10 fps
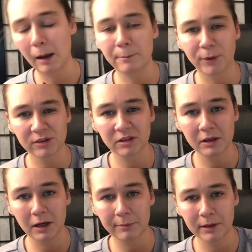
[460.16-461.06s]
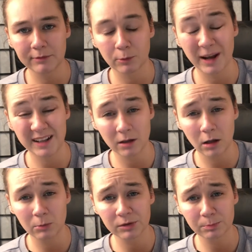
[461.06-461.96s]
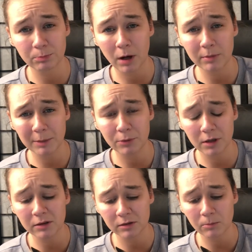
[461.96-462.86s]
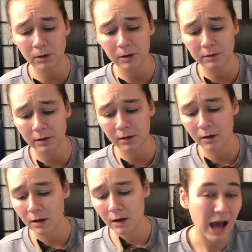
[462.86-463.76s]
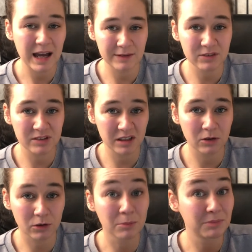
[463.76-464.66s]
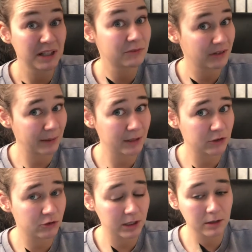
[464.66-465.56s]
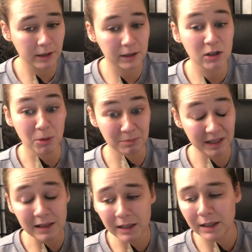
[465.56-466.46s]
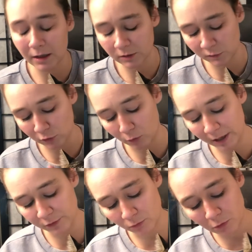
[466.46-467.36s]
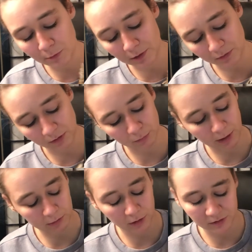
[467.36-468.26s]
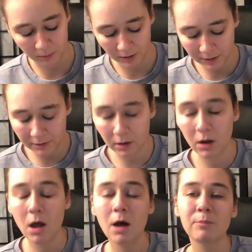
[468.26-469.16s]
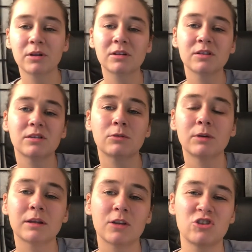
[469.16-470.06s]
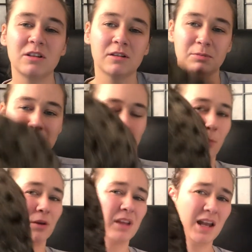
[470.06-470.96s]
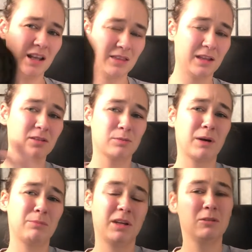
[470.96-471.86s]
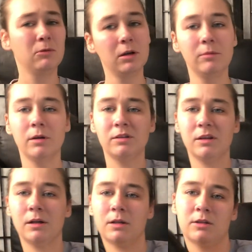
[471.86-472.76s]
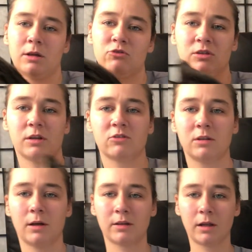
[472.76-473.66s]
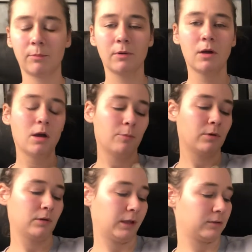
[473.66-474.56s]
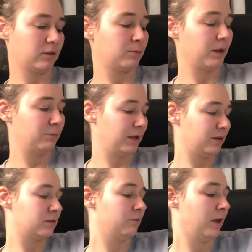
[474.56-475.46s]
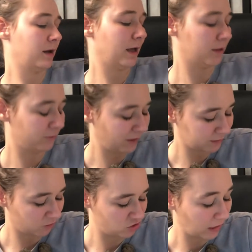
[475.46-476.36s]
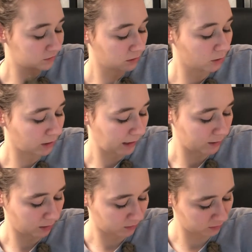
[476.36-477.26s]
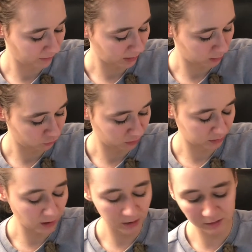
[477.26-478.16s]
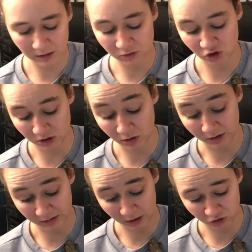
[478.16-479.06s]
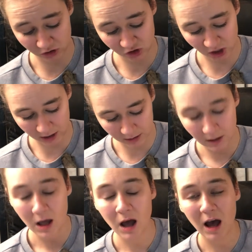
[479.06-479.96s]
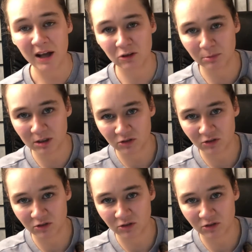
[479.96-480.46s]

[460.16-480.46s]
Personally, I believe a ragdoll was probably put in somewhere in there. I haven't seen her complete family tree, like, completely yet, so I don't know whether there's a ragdoll somewhere in there, but considering that she lets me do almost anything, despite being, well, I say that and now she's actually acting up, but, like, despite being a Savannah and the fact that she has longer hair than a Savannah usually does, and she does actually shed, I do believe